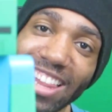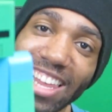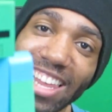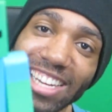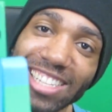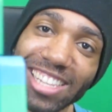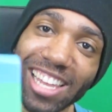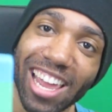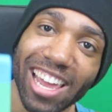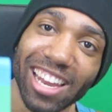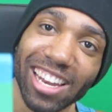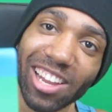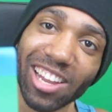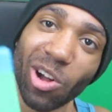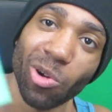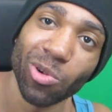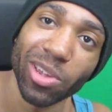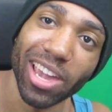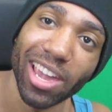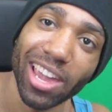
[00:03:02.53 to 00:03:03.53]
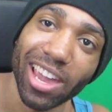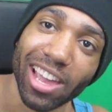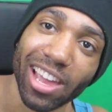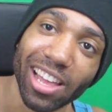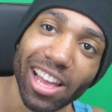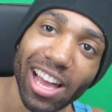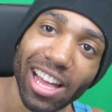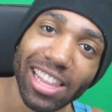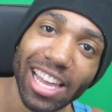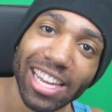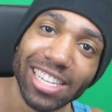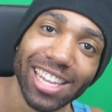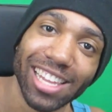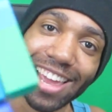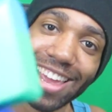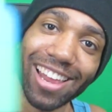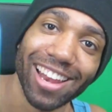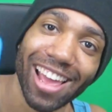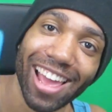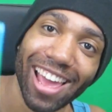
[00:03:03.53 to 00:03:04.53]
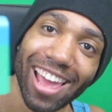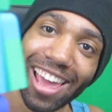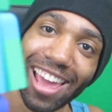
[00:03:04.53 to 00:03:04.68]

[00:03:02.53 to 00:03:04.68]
I like that. Oh yeah, I like that.